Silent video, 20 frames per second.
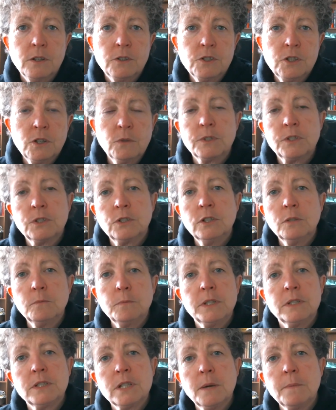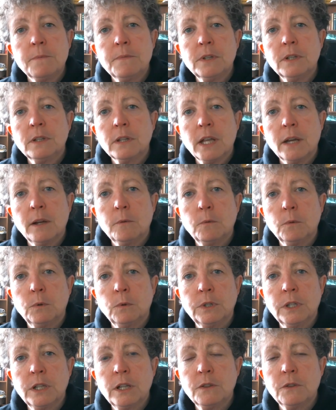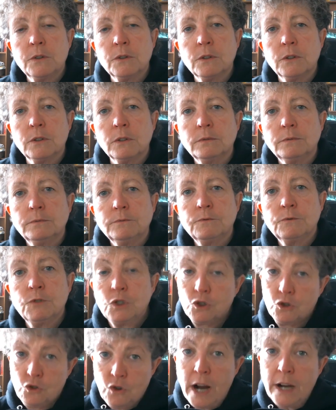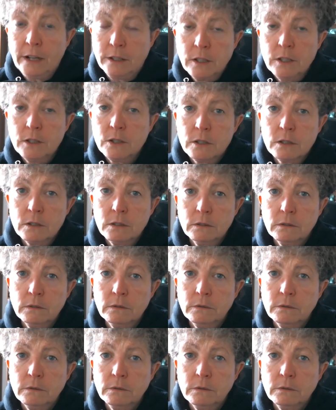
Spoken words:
So it's going to be something that will either distract us